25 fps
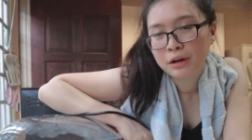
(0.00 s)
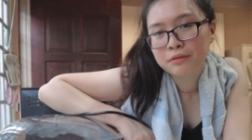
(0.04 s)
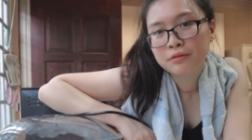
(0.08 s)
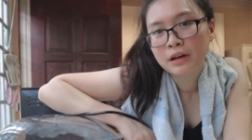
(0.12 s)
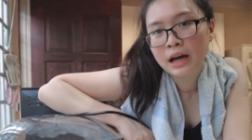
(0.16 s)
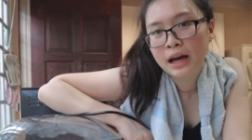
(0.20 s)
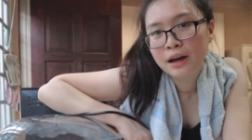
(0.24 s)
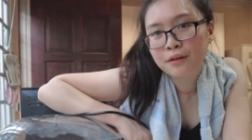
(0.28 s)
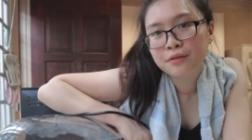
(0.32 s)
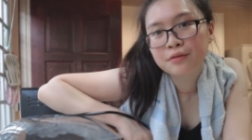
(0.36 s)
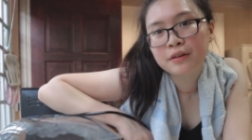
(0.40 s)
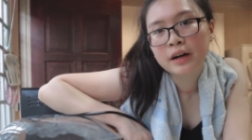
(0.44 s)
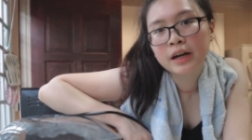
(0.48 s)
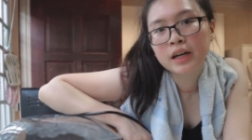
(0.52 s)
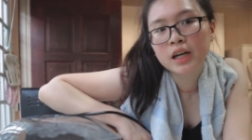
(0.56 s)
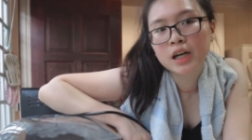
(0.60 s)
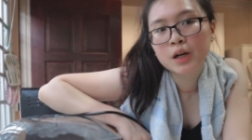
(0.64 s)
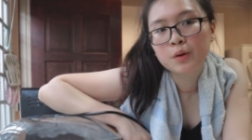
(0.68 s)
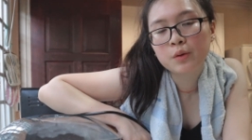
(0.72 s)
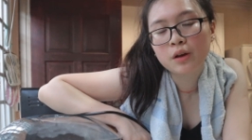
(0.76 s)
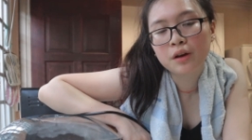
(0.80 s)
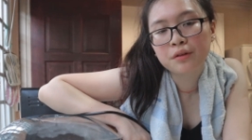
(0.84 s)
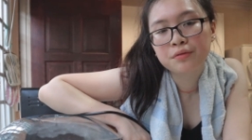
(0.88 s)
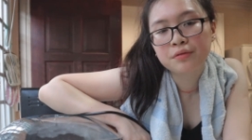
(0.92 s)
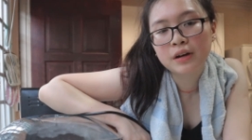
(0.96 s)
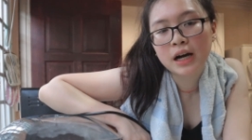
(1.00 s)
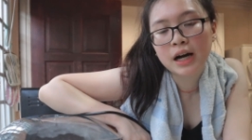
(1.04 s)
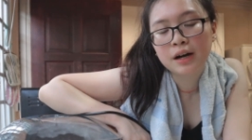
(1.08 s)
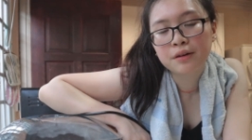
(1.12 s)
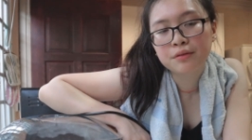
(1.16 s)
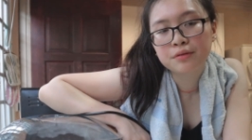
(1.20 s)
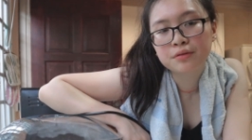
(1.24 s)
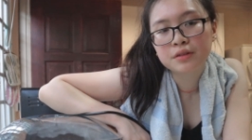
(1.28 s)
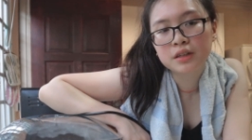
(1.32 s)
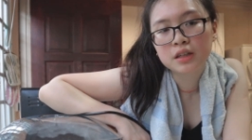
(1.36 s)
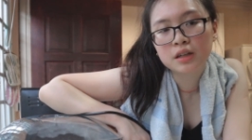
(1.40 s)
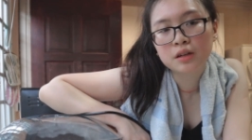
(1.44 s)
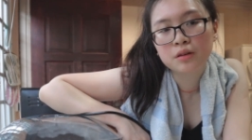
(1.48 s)
We have air fryer, we have
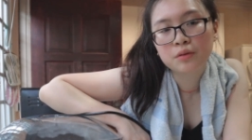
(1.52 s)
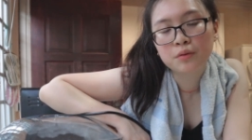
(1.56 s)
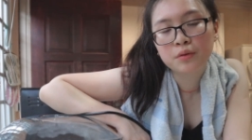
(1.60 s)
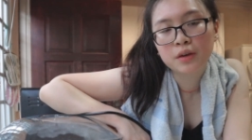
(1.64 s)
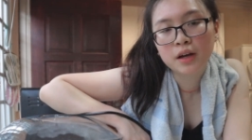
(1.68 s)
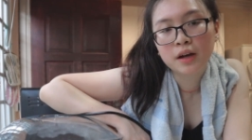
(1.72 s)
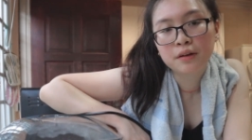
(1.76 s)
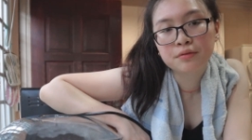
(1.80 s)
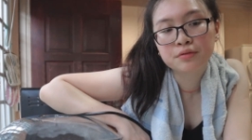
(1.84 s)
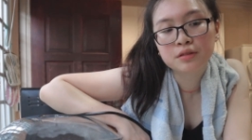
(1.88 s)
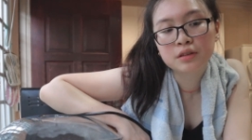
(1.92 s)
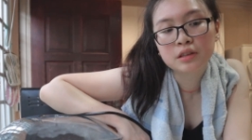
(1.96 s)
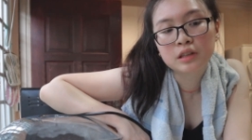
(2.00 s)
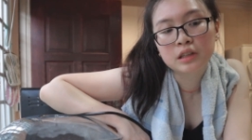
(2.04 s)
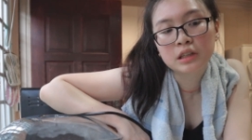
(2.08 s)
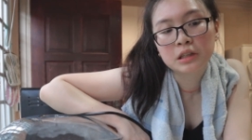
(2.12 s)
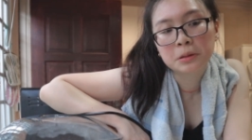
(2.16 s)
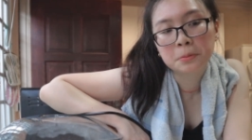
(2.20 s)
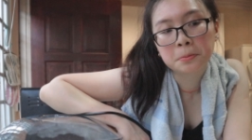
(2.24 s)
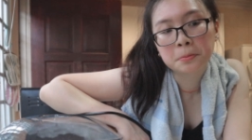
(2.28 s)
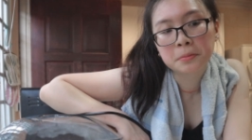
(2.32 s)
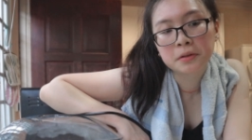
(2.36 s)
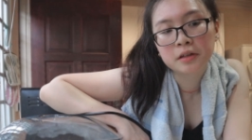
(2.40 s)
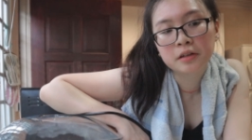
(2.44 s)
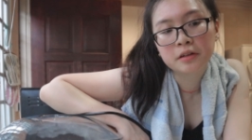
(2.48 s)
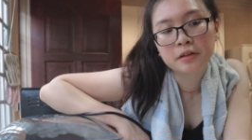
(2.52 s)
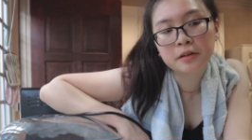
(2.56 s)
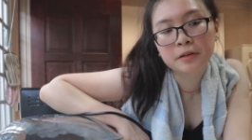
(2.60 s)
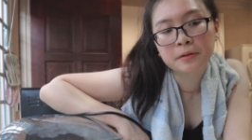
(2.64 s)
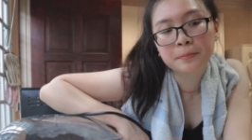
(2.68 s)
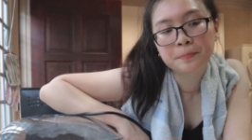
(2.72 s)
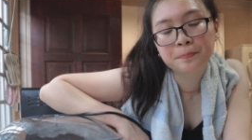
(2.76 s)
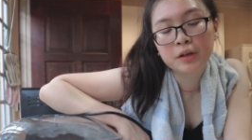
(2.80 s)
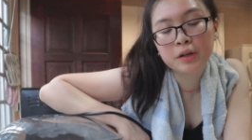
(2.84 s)
oven, we have steamer.